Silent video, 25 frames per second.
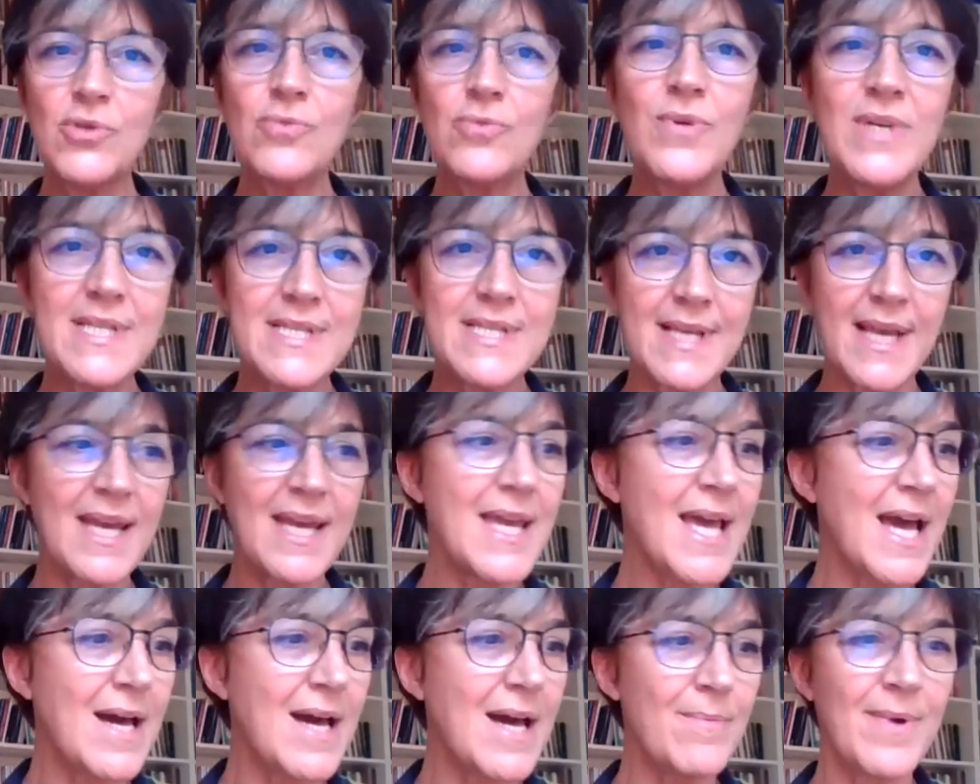do we
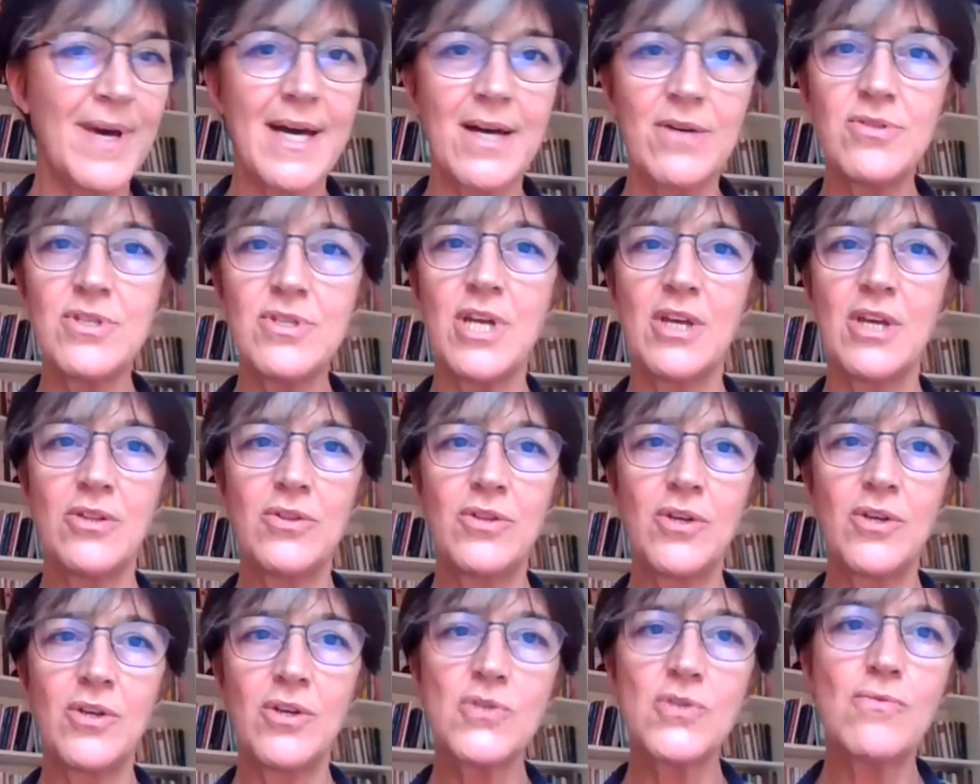say about
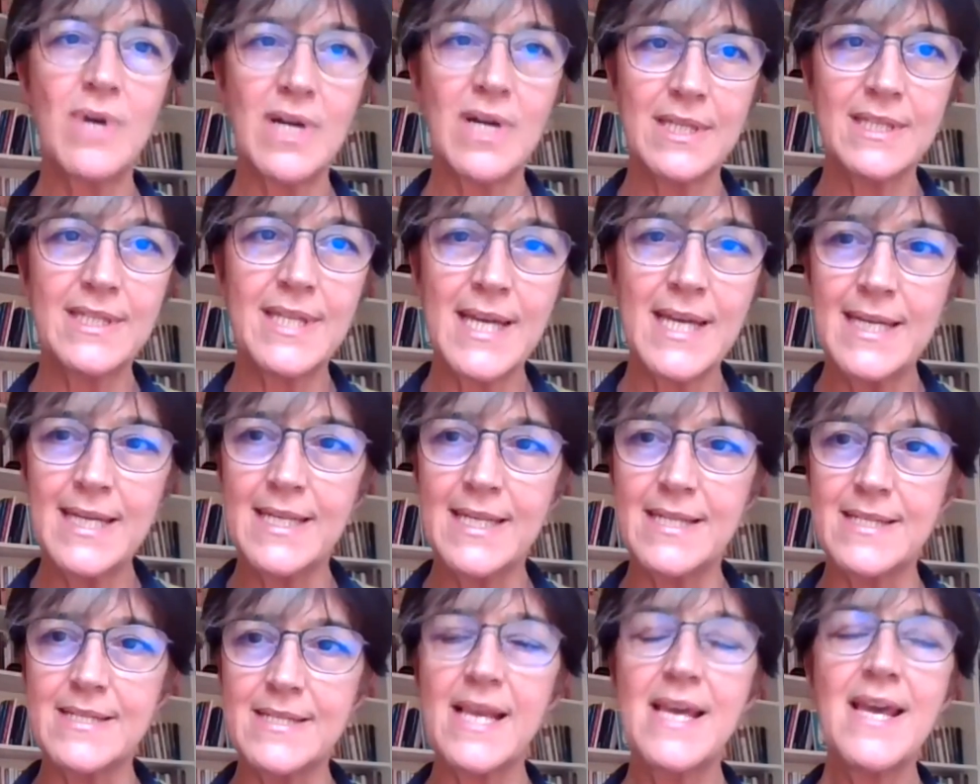those who are
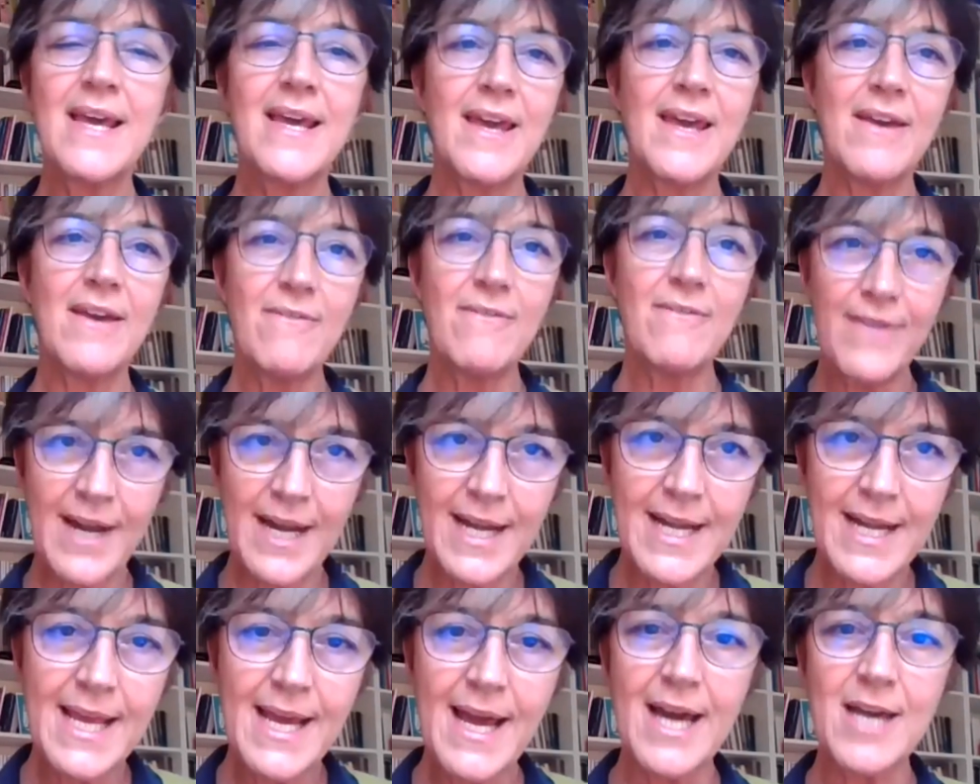tenants? A
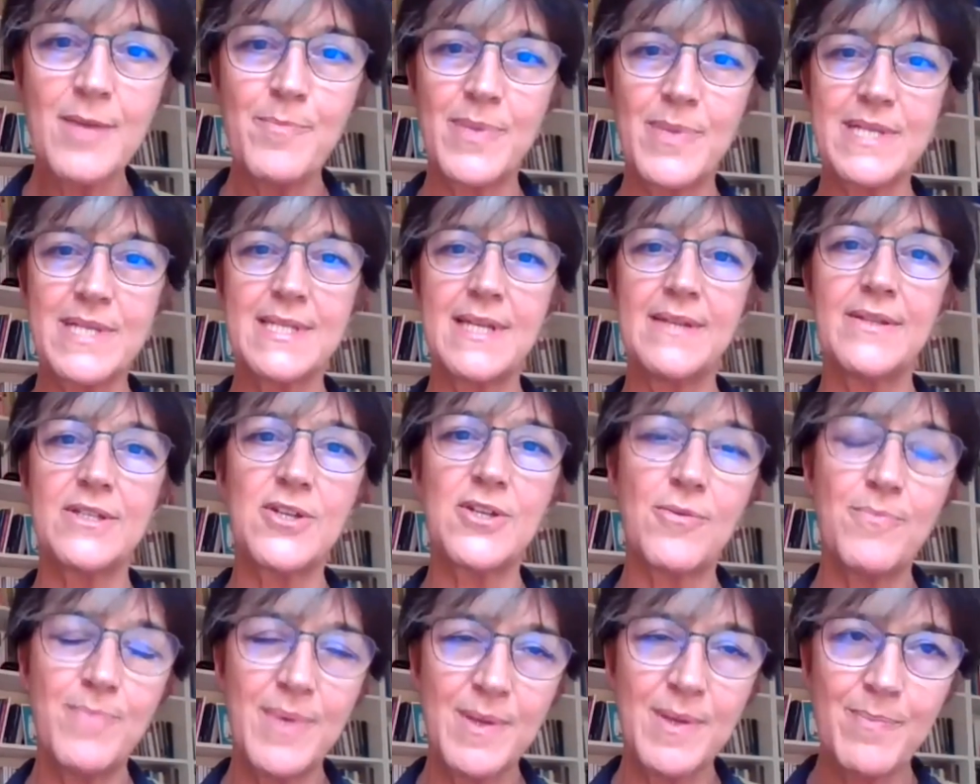very high percentage
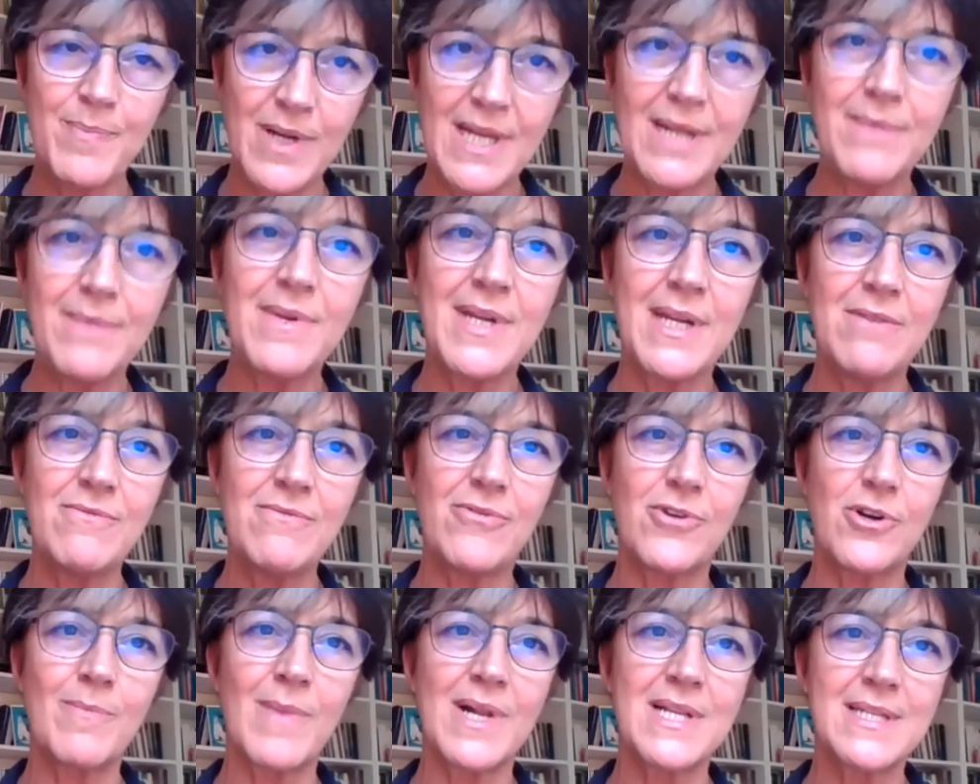of people living in
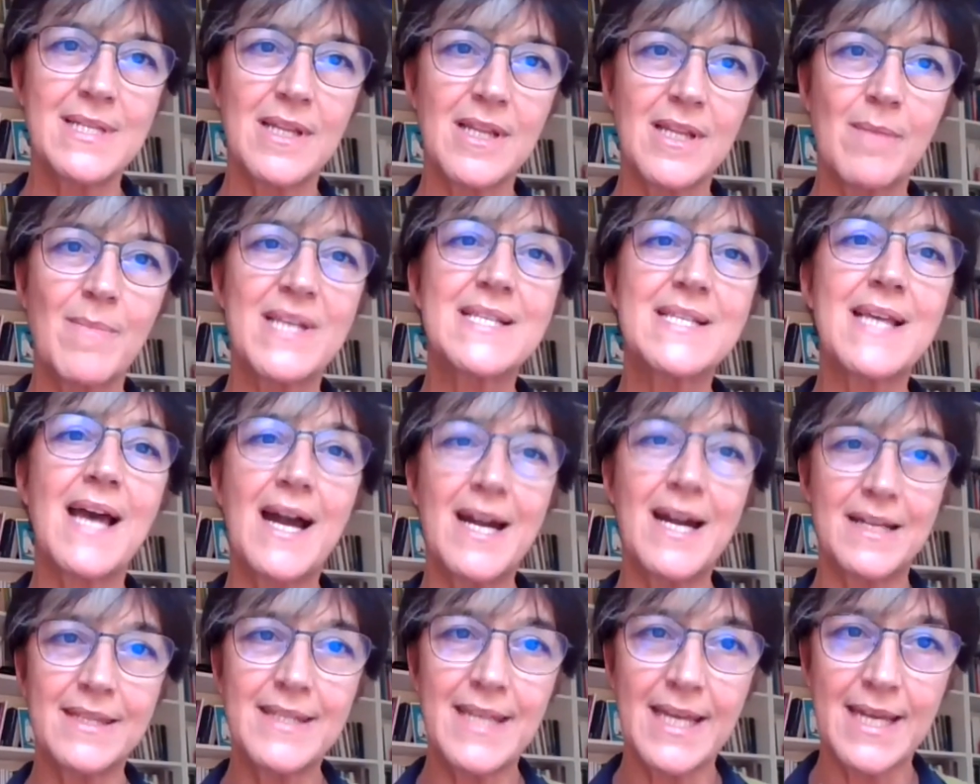informal settlements
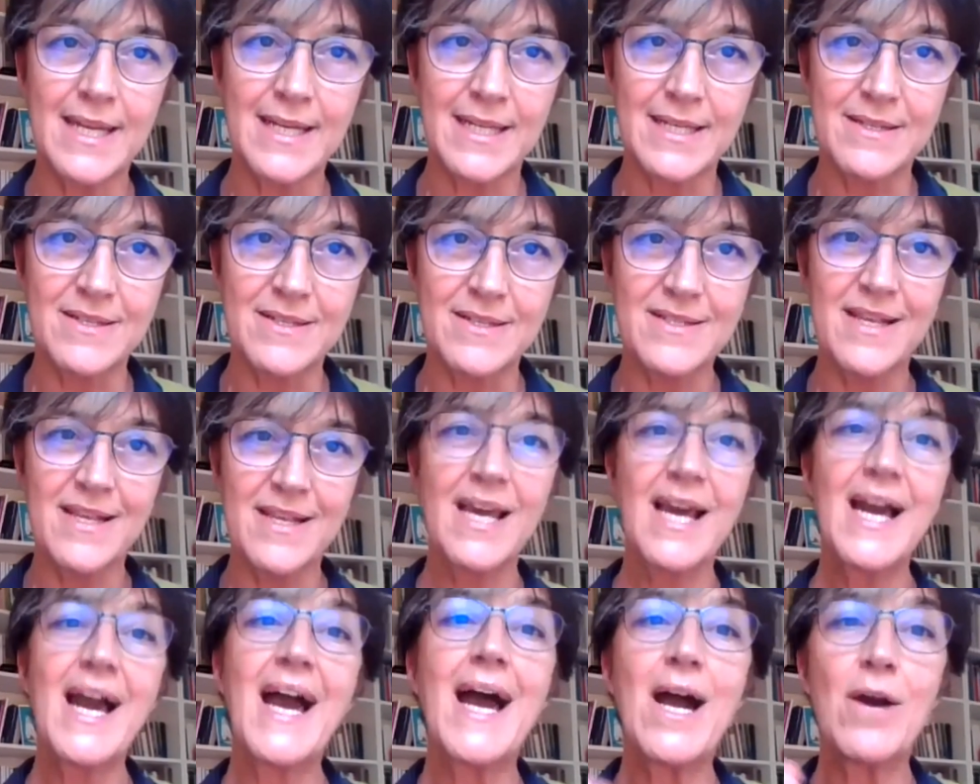are tenants.
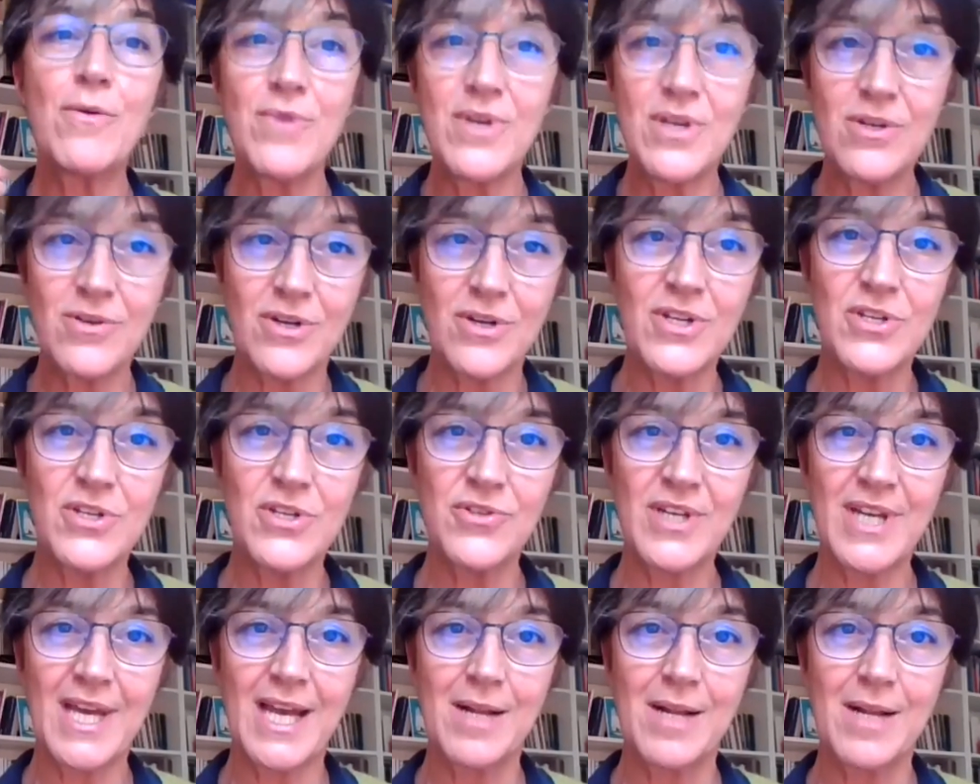How are we going to
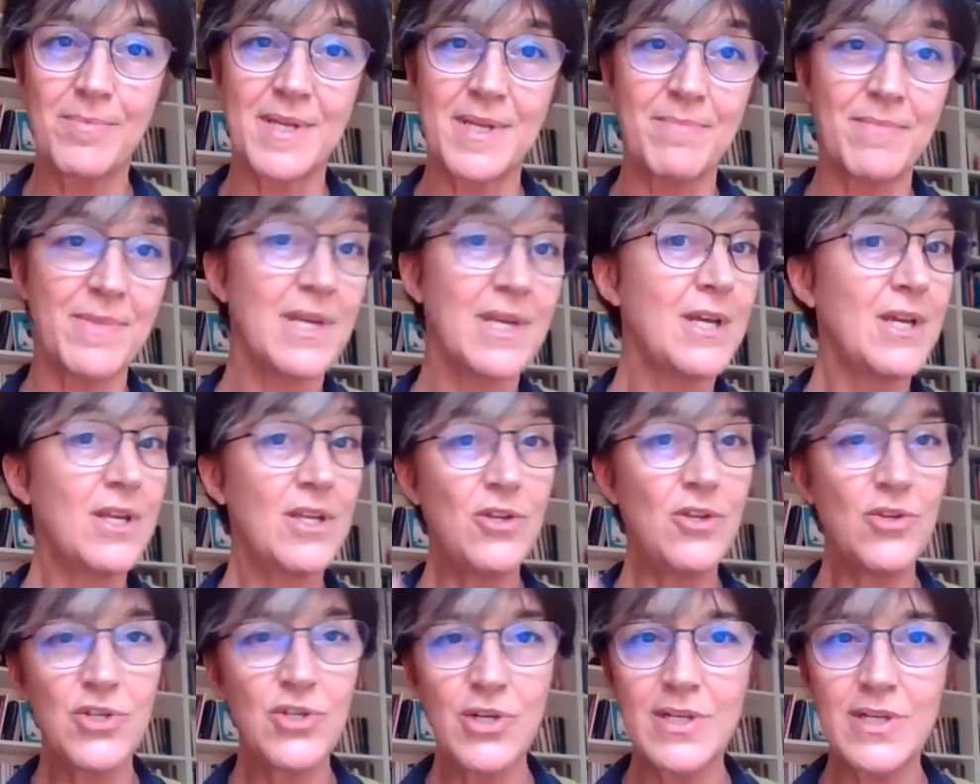help them?
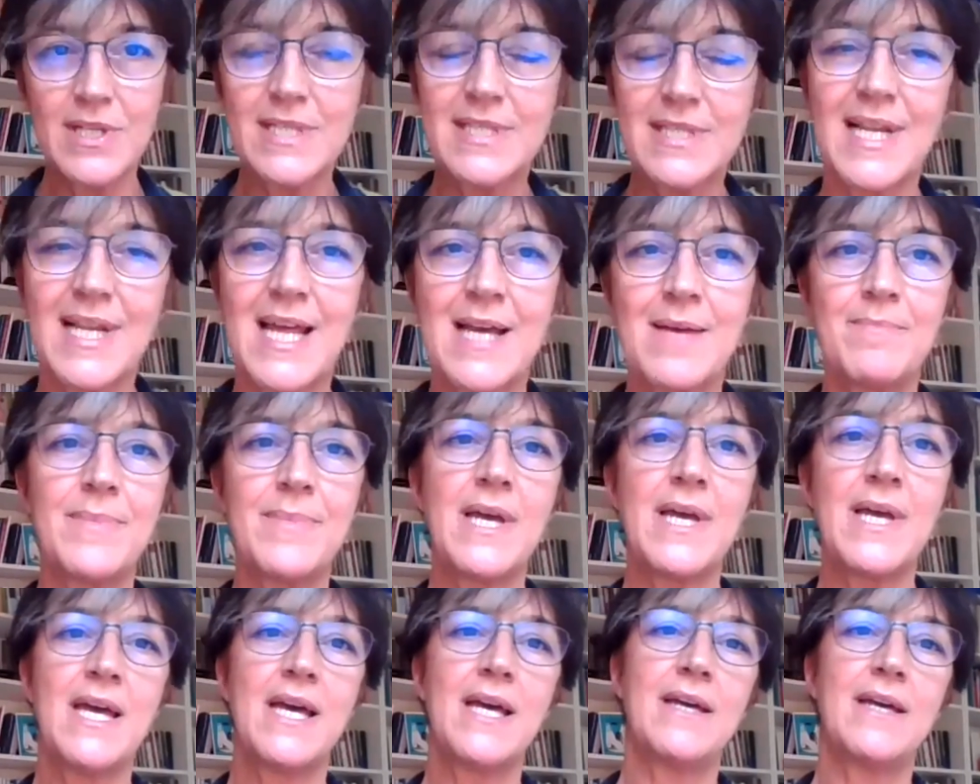Usually Islam,